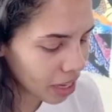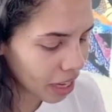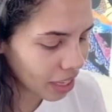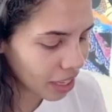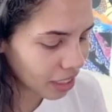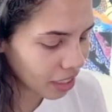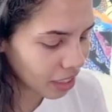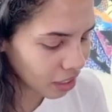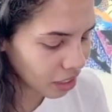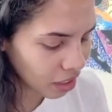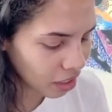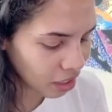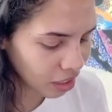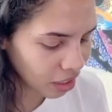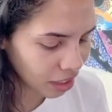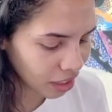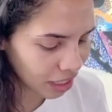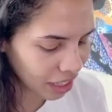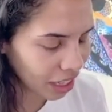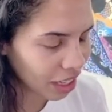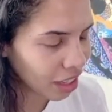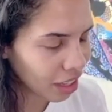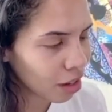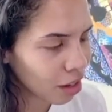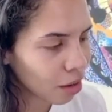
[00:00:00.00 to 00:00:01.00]
has to
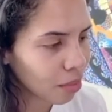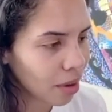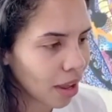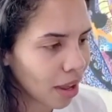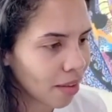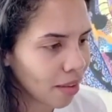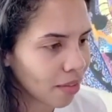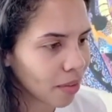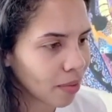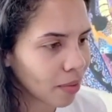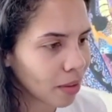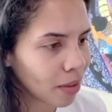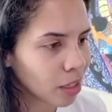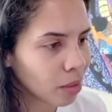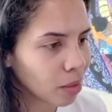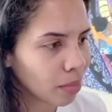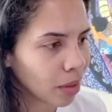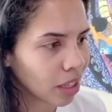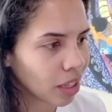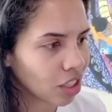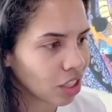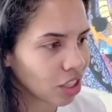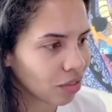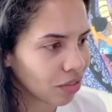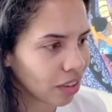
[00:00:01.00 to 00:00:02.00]
get away from this
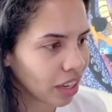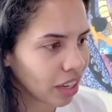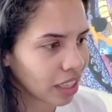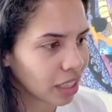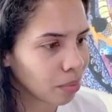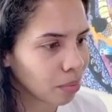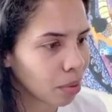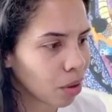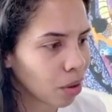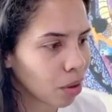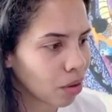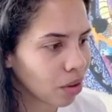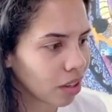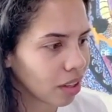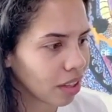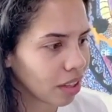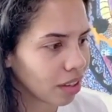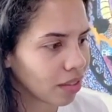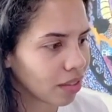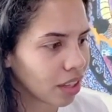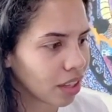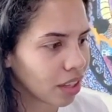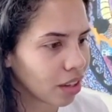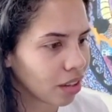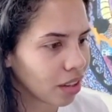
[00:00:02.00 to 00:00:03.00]
bunch and find the
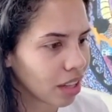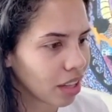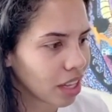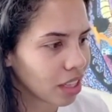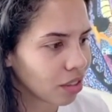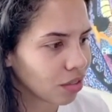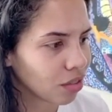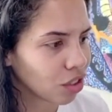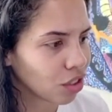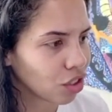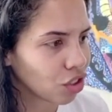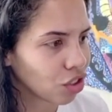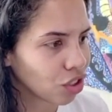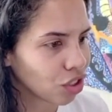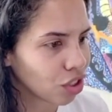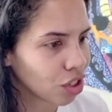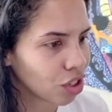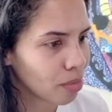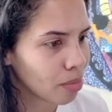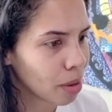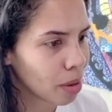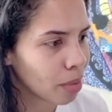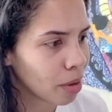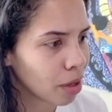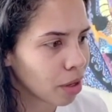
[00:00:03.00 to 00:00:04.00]
poneglyph though, that's for sure.
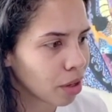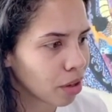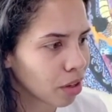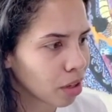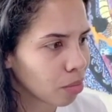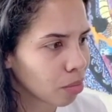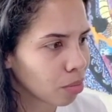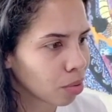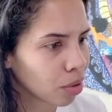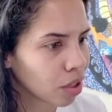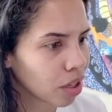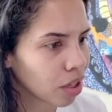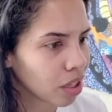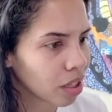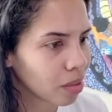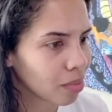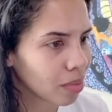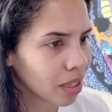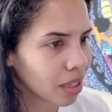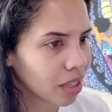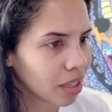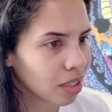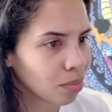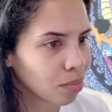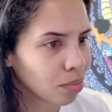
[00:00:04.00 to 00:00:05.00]
Maybe her and Brooke,
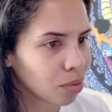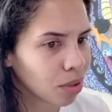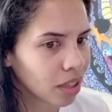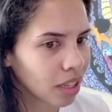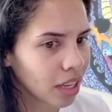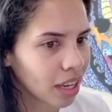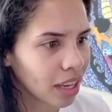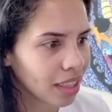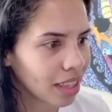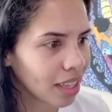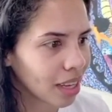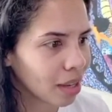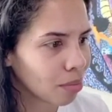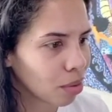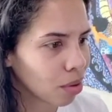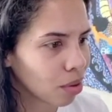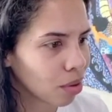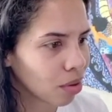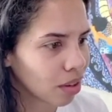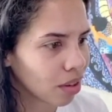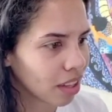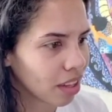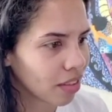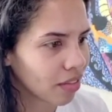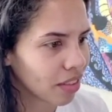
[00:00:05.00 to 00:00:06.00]
because Brooke had that
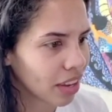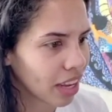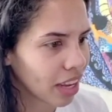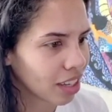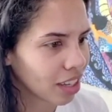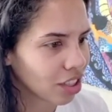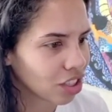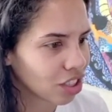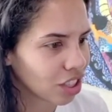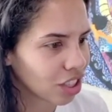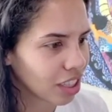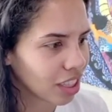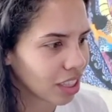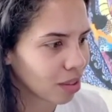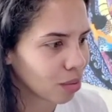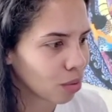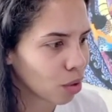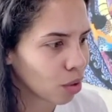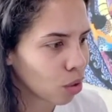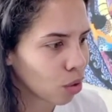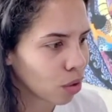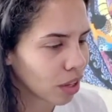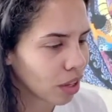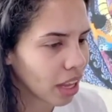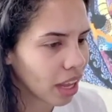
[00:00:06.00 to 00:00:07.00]
poneglyph action in
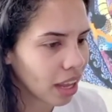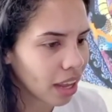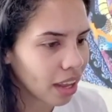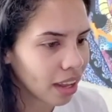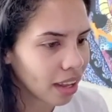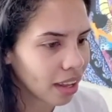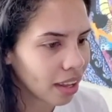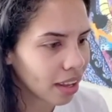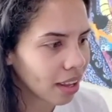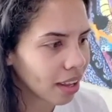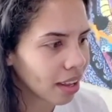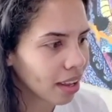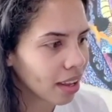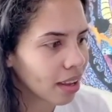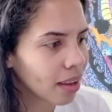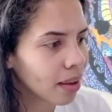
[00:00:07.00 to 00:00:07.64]
Whole Cake.